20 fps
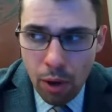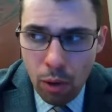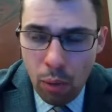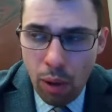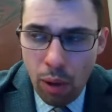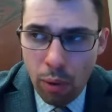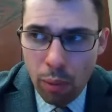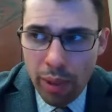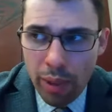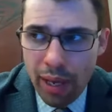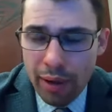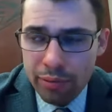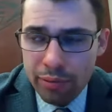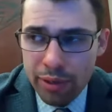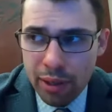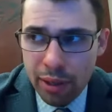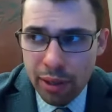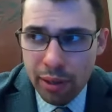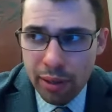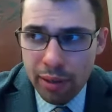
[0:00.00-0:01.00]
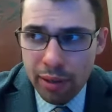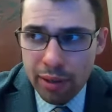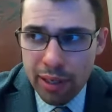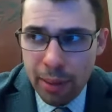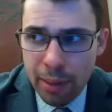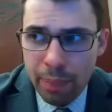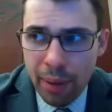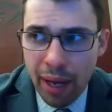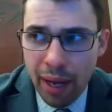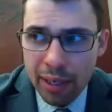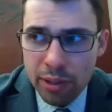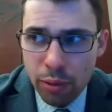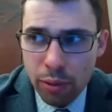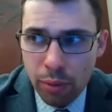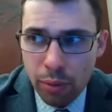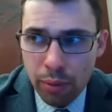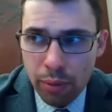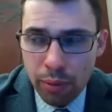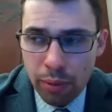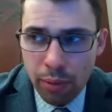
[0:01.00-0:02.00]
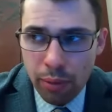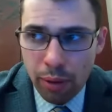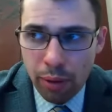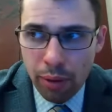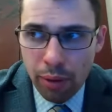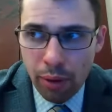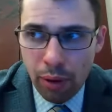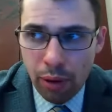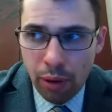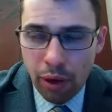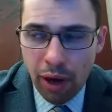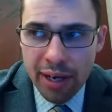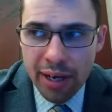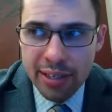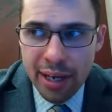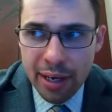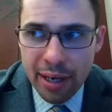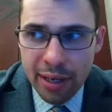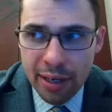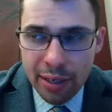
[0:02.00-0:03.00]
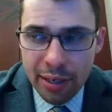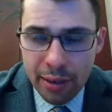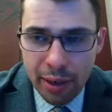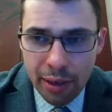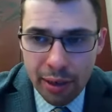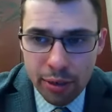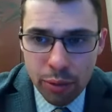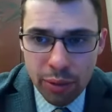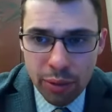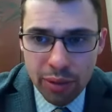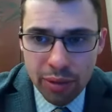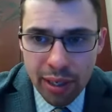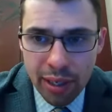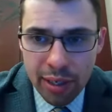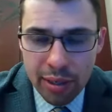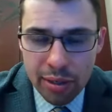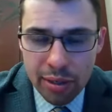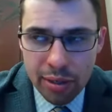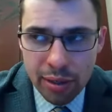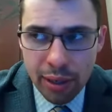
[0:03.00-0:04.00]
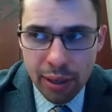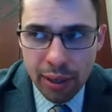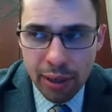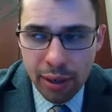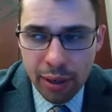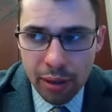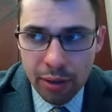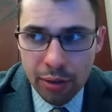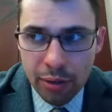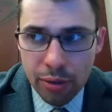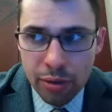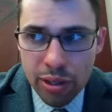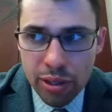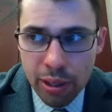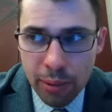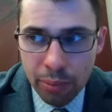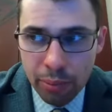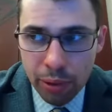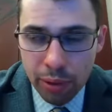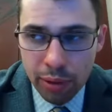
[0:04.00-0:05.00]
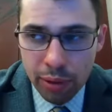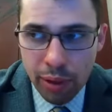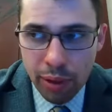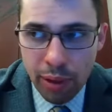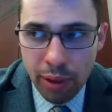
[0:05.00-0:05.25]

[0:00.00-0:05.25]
Well, we have to get back to our identity and doing things a little simpler.